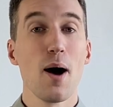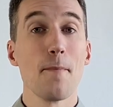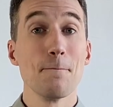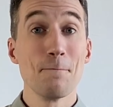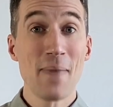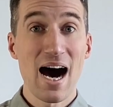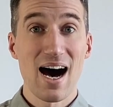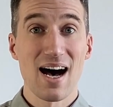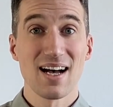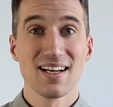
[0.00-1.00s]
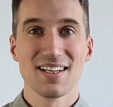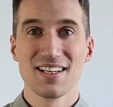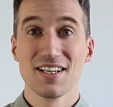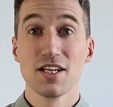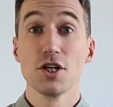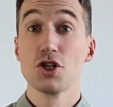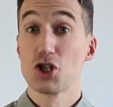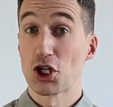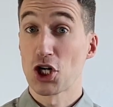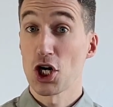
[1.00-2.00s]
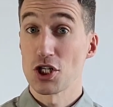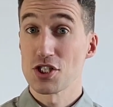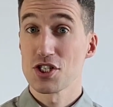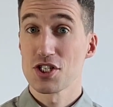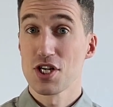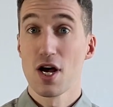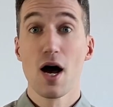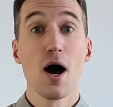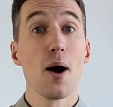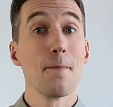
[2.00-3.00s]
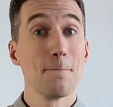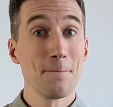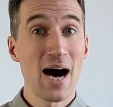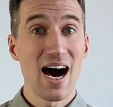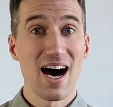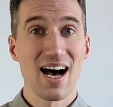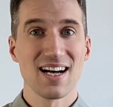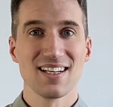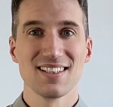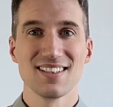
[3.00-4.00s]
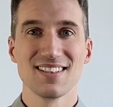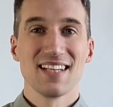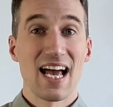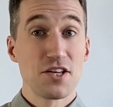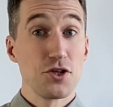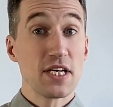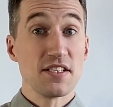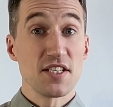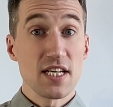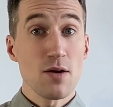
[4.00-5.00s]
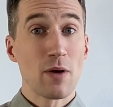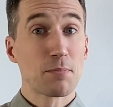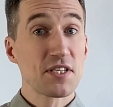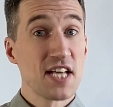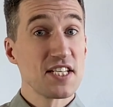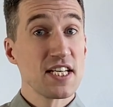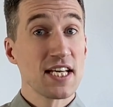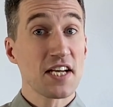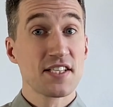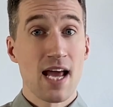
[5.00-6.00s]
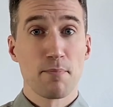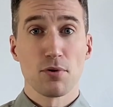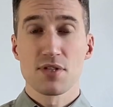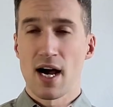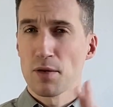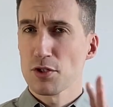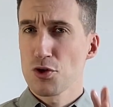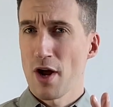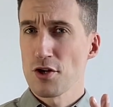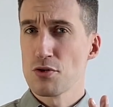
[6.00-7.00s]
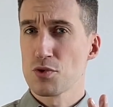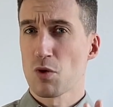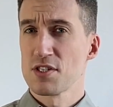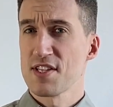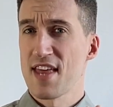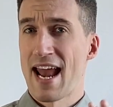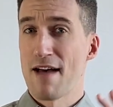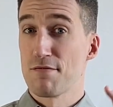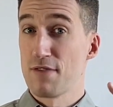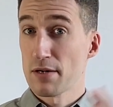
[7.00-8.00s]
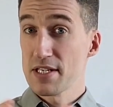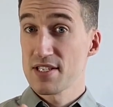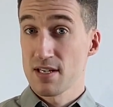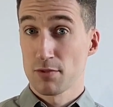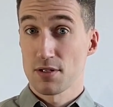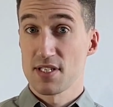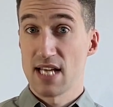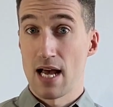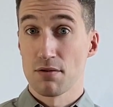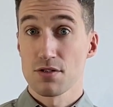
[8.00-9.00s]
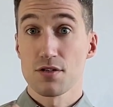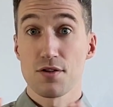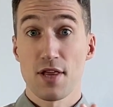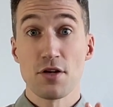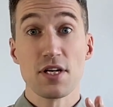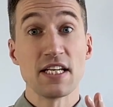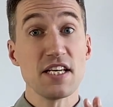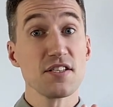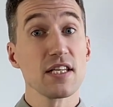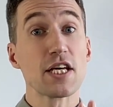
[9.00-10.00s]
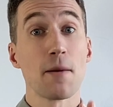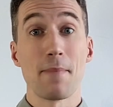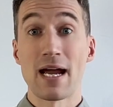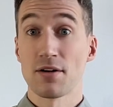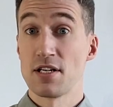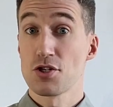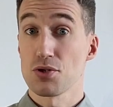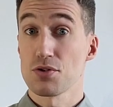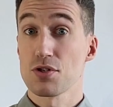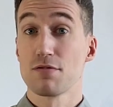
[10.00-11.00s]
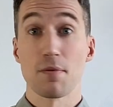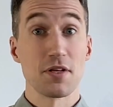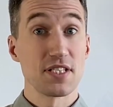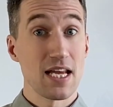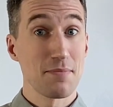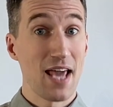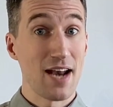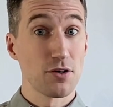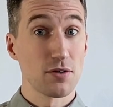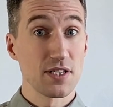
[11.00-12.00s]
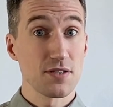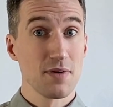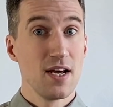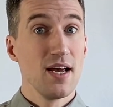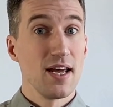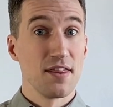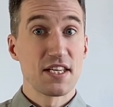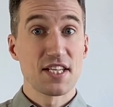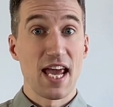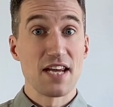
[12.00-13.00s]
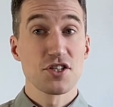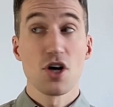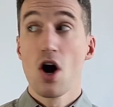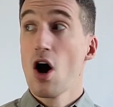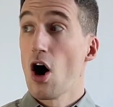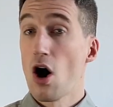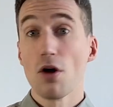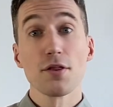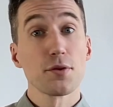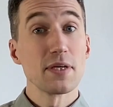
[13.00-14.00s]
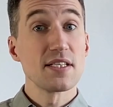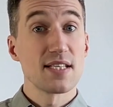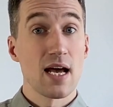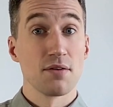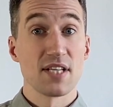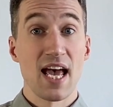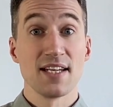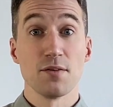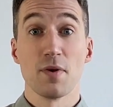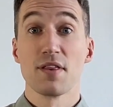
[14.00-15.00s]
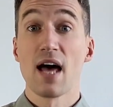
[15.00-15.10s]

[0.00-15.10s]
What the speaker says: ma, to curse. Ma, As you can see, when presenting examples, I will try to use words that have very similar sounds so that you can easily compare initials from the same categories. In this case, all three sounds ended with